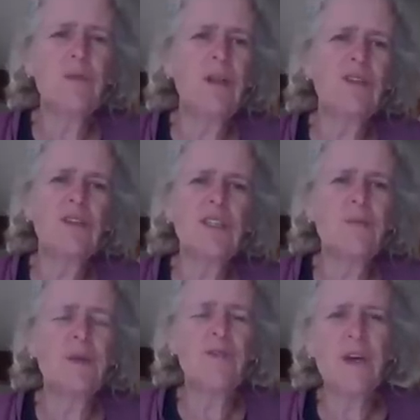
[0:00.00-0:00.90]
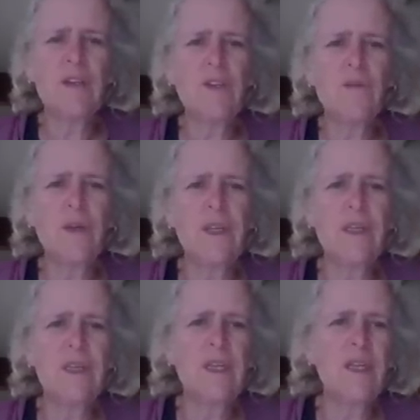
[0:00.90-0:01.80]
and seismologists have been trying to read
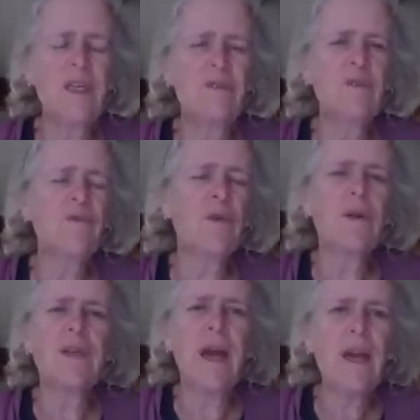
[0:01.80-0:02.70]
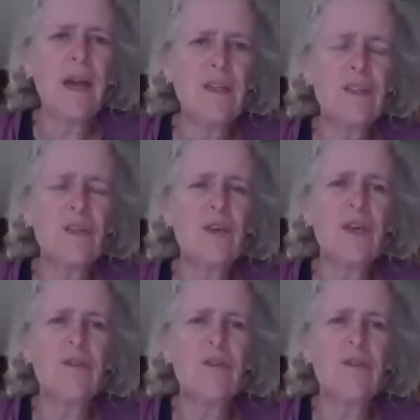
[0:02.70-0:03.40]
the tea leaves for decades,